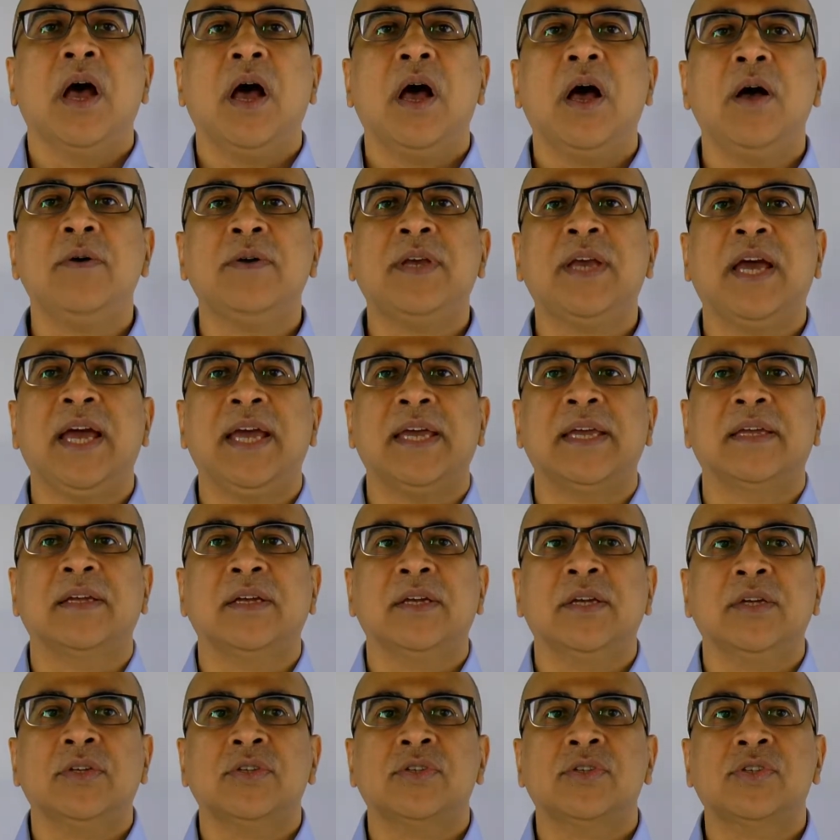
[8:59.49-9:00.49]
Okay,
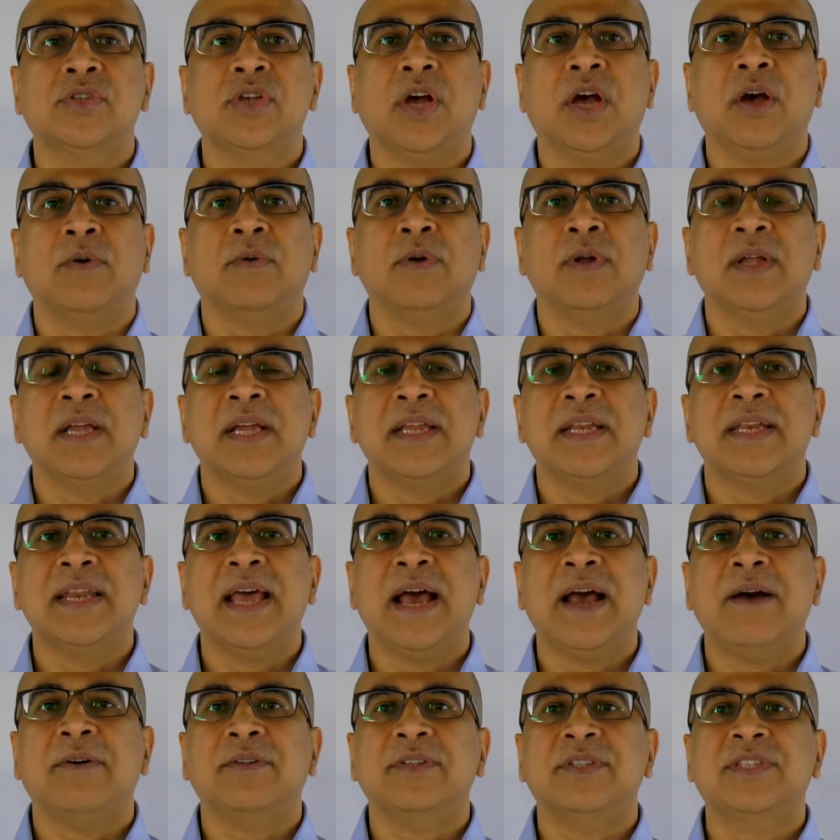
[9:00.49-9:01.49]
so
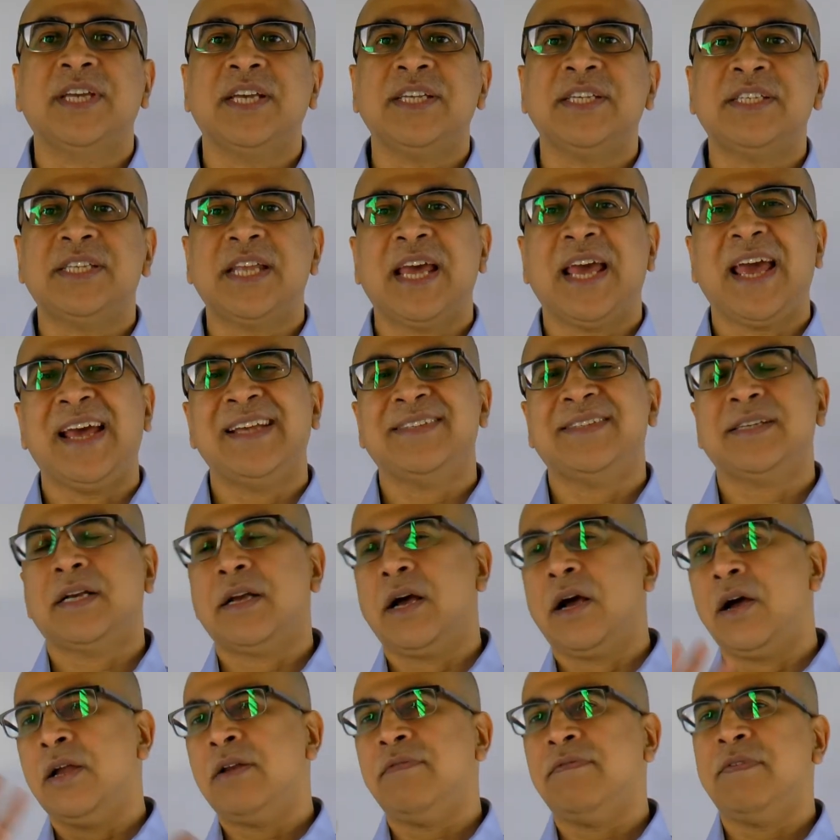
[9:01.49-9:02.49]
now just as a
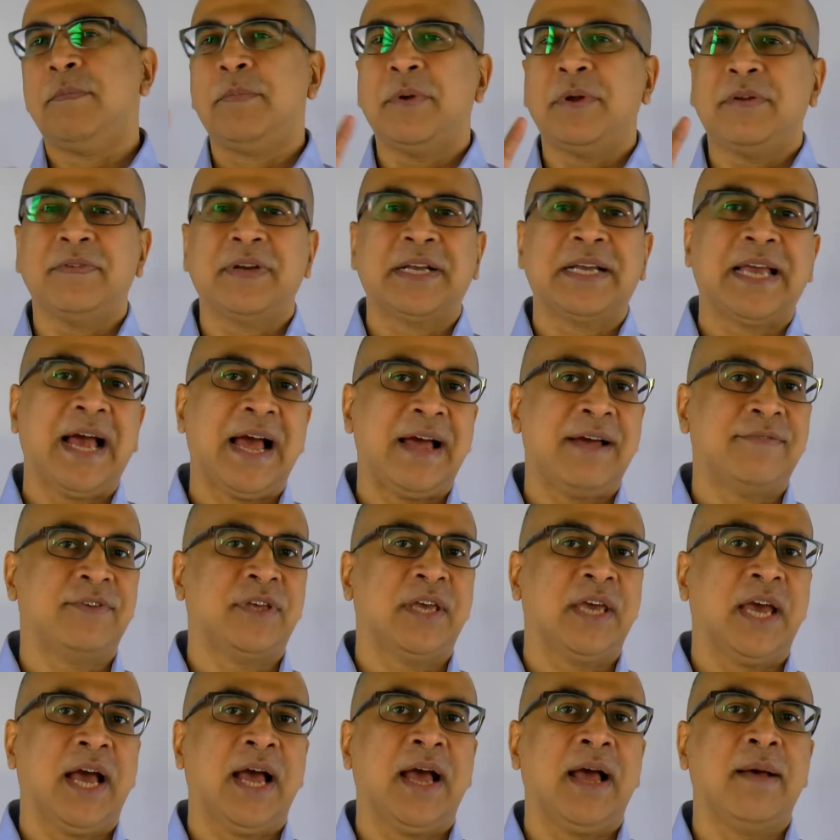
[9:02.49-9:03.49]
kind of a bit of a
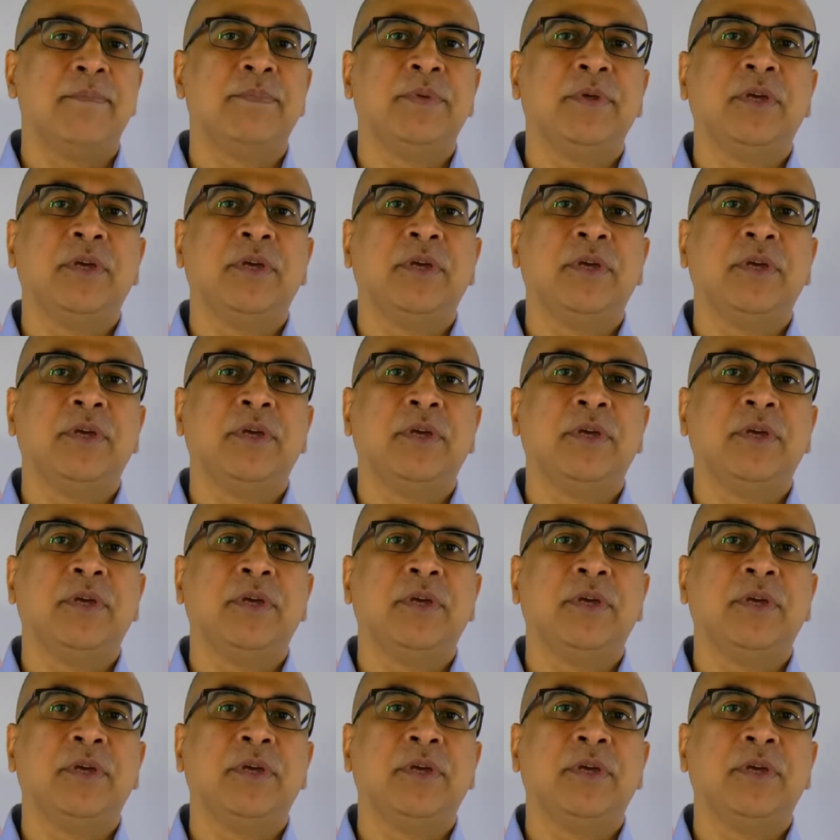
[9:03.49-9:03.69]
caveat,